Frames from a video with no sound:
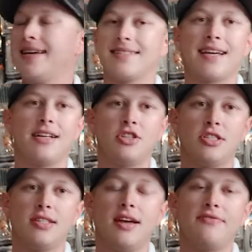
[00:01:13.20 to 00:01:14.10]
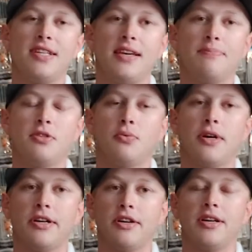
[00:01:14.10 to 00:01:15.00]
It's got just enough tip to
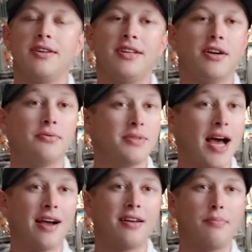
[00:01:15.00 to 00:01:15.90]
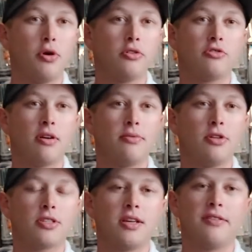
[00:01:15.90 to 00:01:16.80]
where you're gonna, not gonna pull the treble
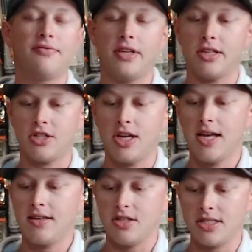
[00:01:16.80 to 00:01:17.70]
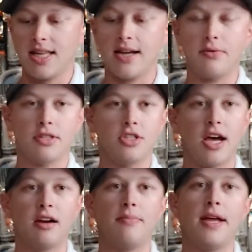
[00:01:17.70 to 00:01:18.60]
hooks on the fish, just like with the
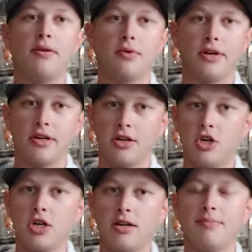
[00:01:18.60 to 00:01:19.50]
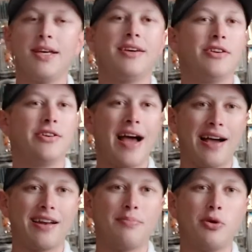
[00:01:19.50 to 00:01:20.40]
chatterbait where you're gonna hook them. You're
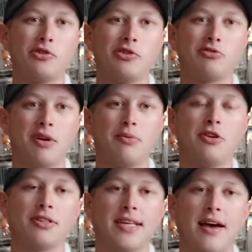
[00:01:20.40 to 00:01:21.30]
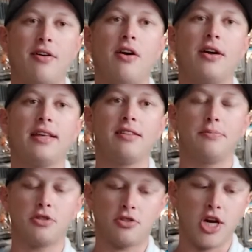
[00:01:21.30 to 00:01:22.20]
not gonna pull those treble hooks out on a
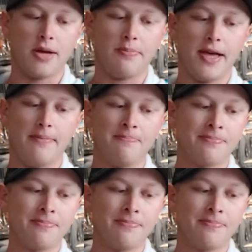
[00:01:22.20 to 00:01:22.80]
lipless crankbait.